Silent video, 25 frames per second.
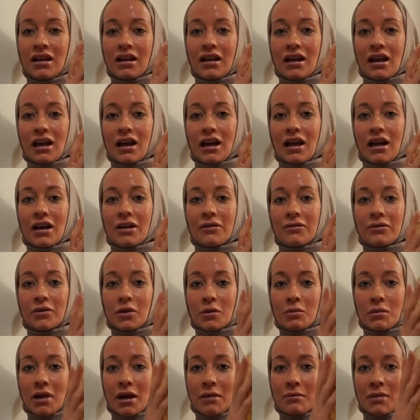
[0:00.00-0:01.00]

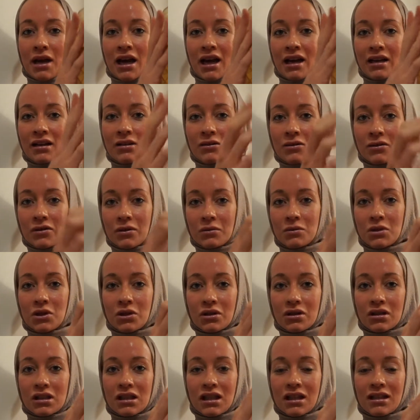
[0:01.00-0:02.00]
Amman, from
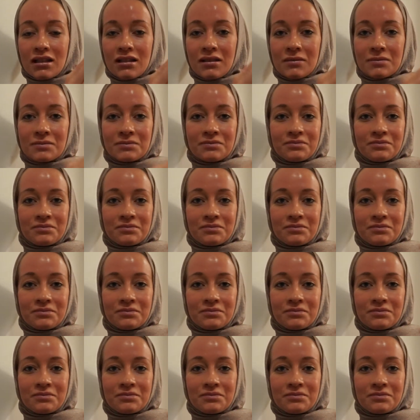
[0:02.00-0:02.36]
Jordan.